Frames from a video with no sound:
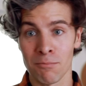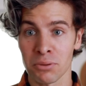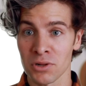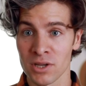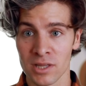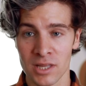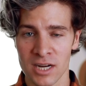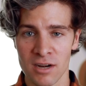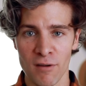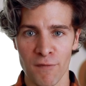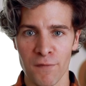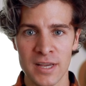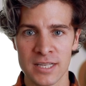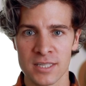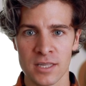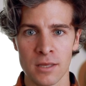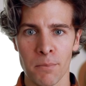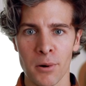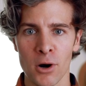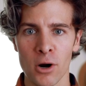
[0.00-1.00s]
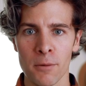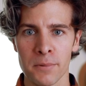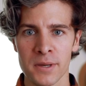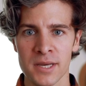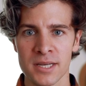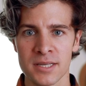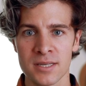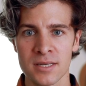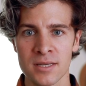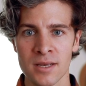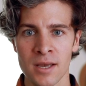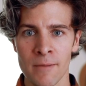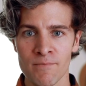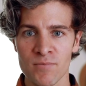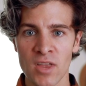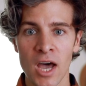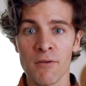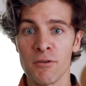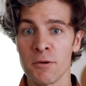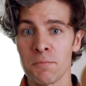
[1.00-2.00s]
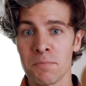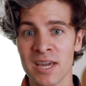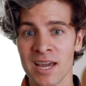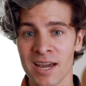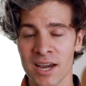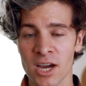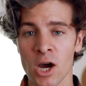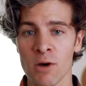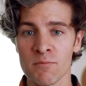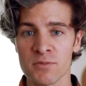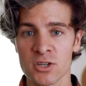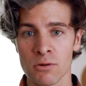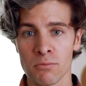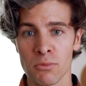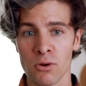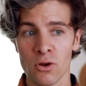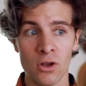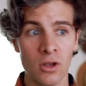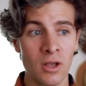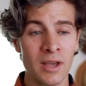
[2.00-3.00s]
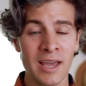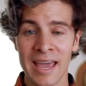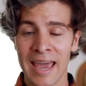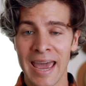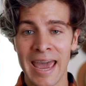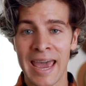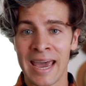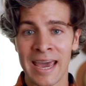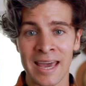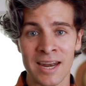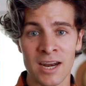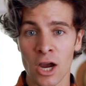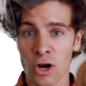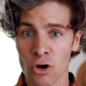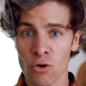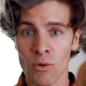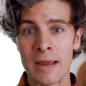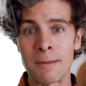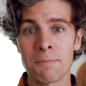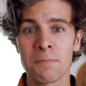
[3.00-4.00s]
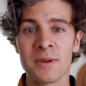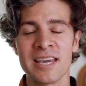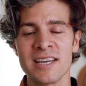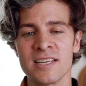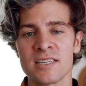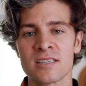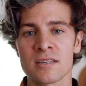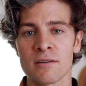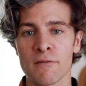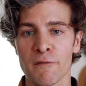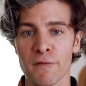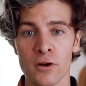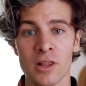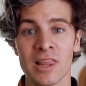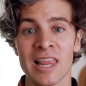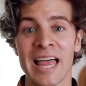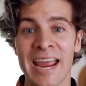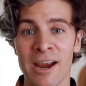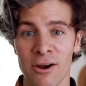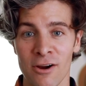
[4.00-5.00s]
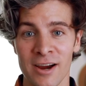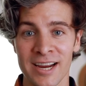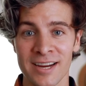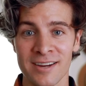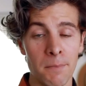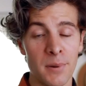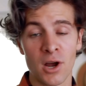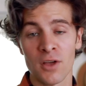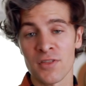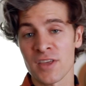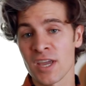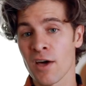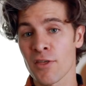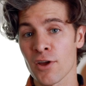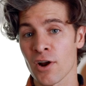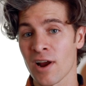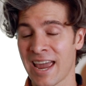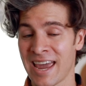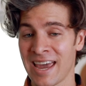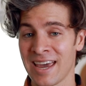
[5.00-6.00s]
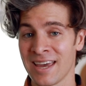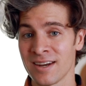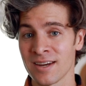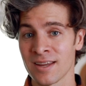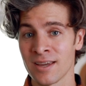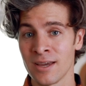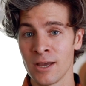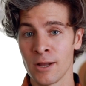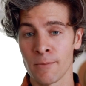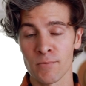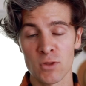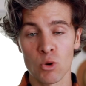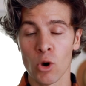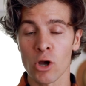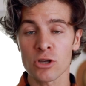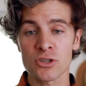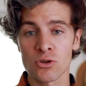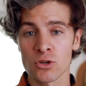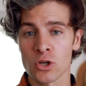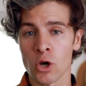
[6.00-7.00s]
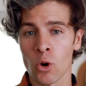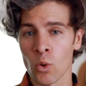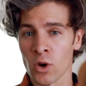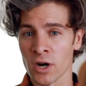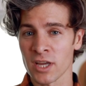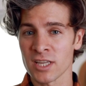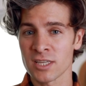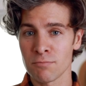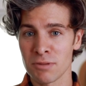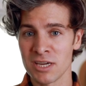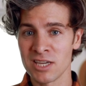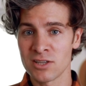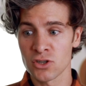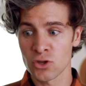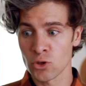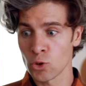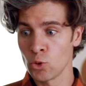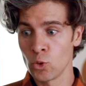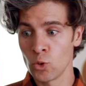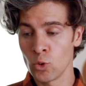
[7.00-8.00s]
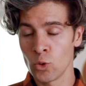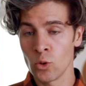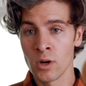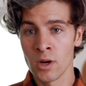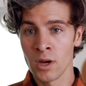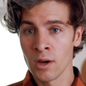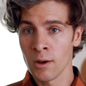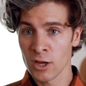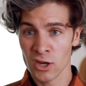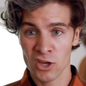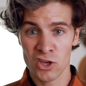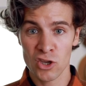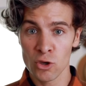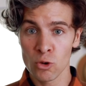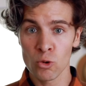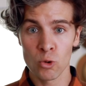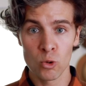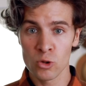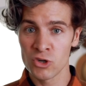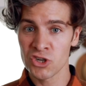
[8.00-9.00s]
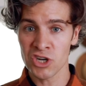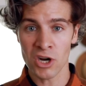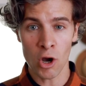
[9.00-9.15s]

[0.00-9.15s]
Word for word: completely defeats the purpose of it being comfortable and a great piece for layering. But on the other hand, you also don't want it to be too huge